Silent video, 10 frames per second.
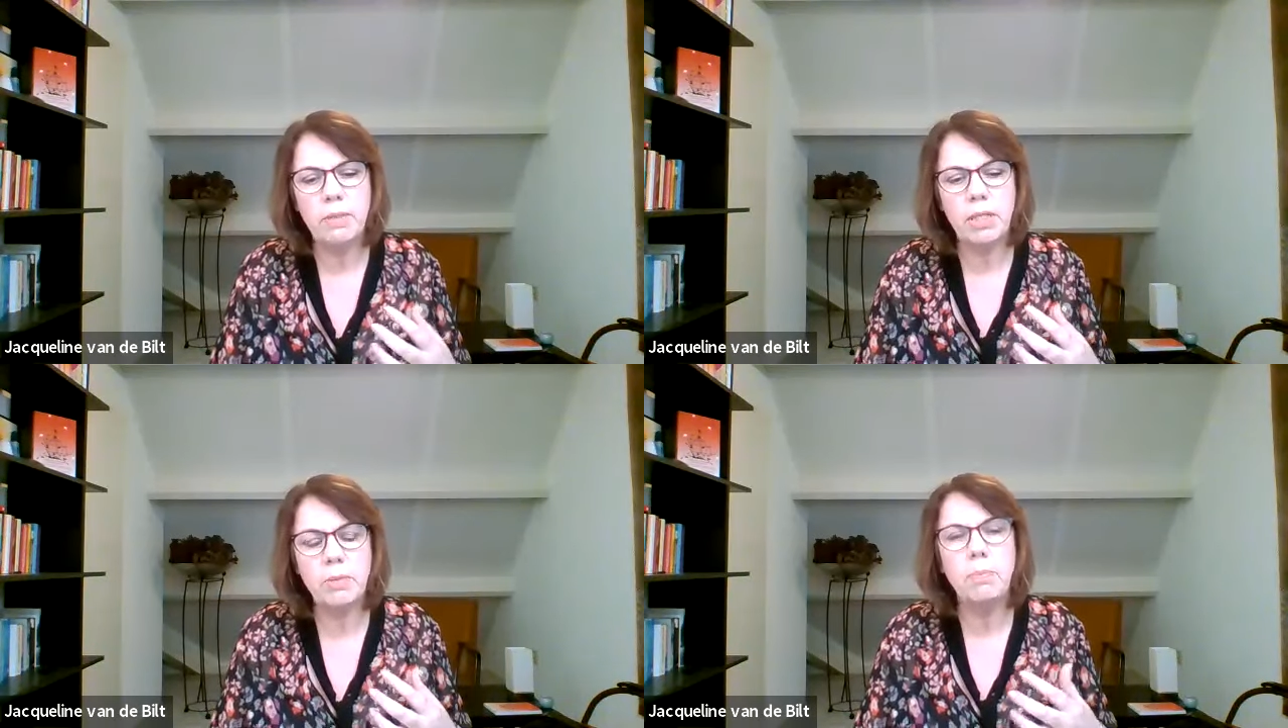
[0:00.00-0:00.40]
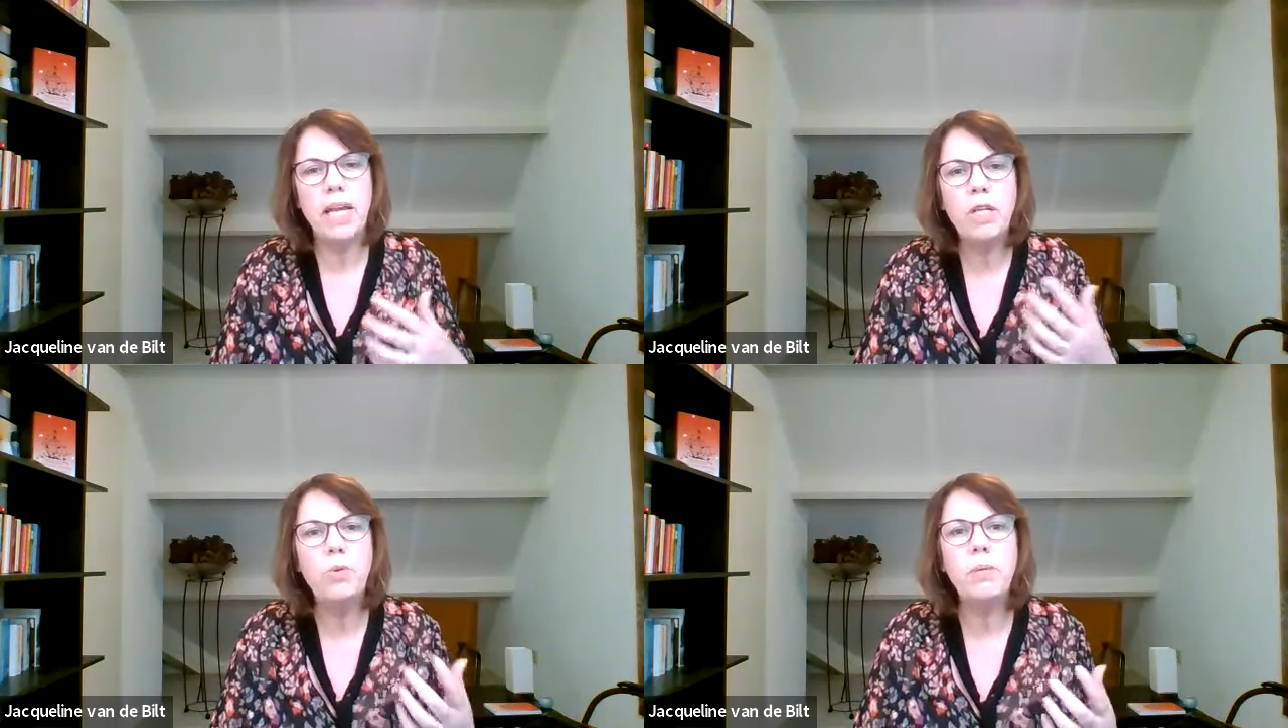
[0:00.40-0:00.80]
but
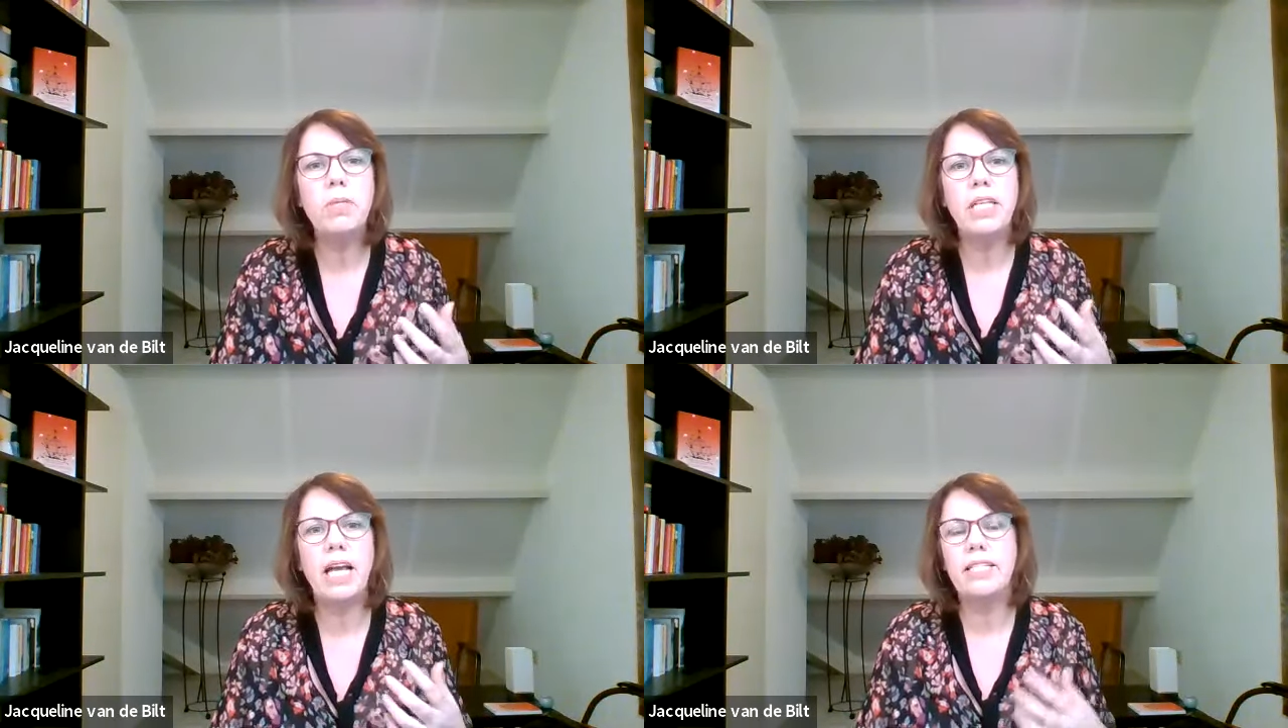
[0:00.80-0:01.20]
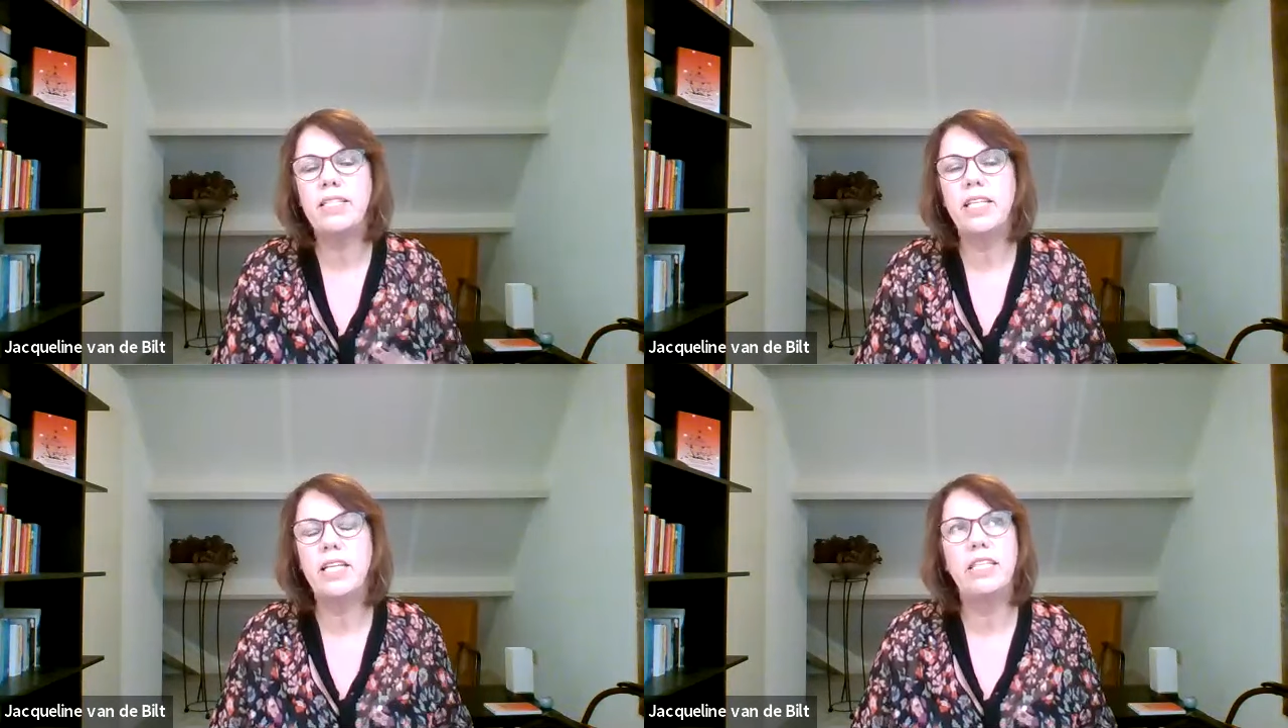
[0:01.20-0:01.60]
many women
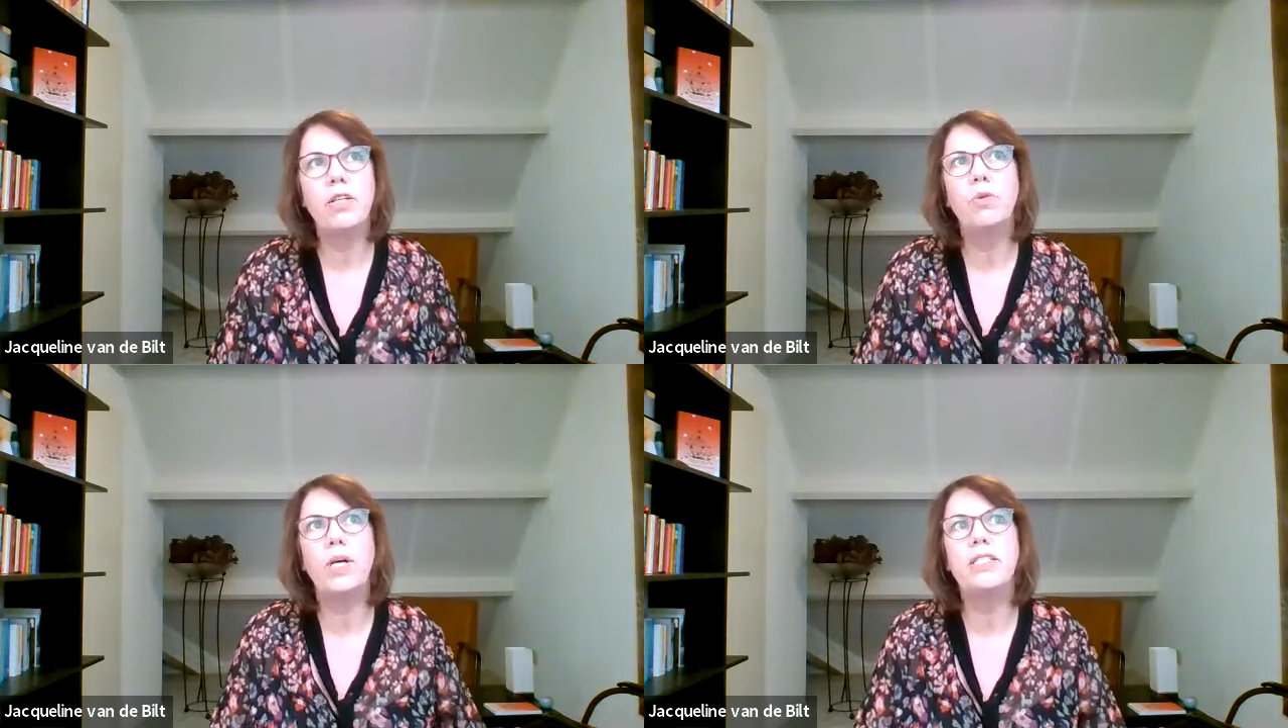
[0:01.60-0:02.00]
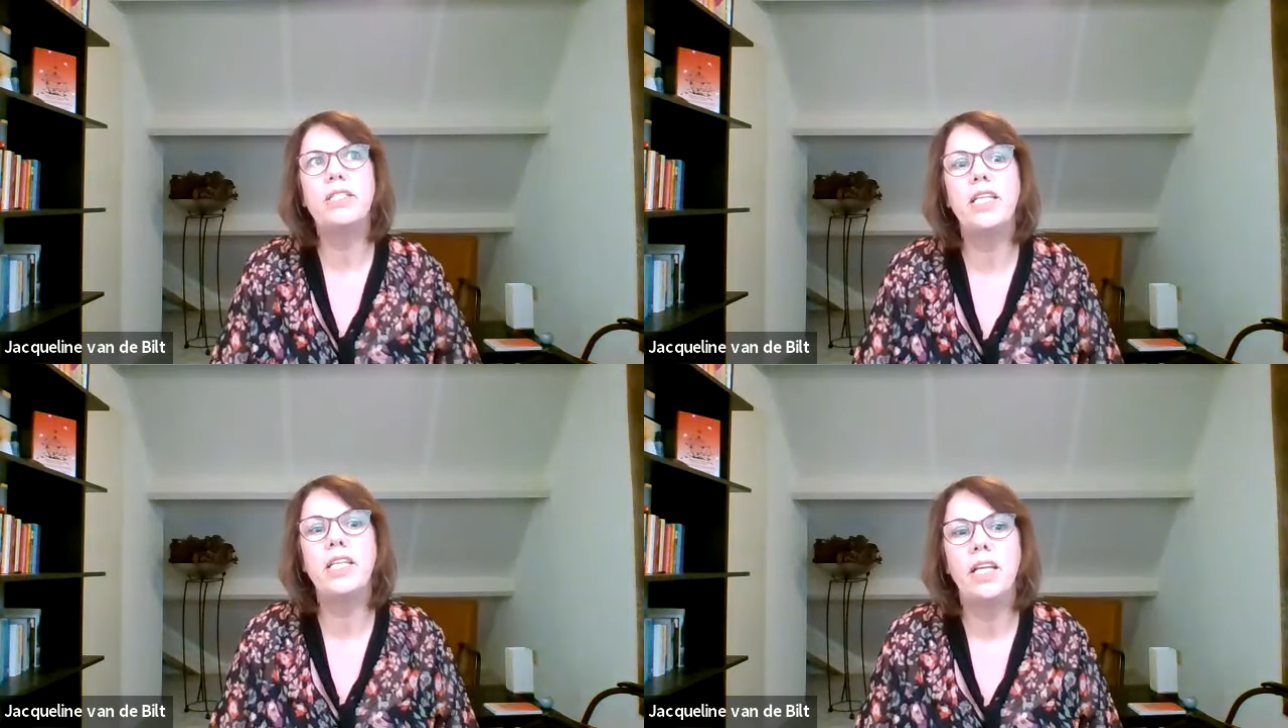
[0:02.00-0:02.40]
who I
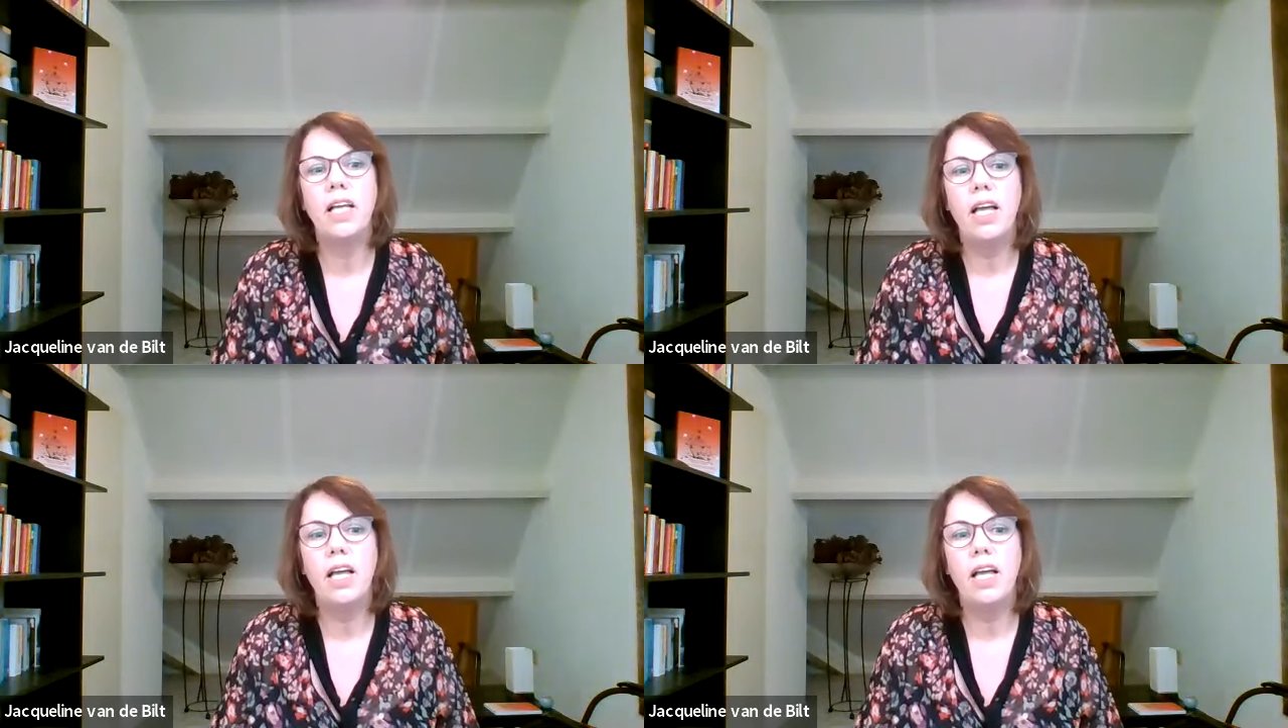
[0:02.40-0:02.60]
see,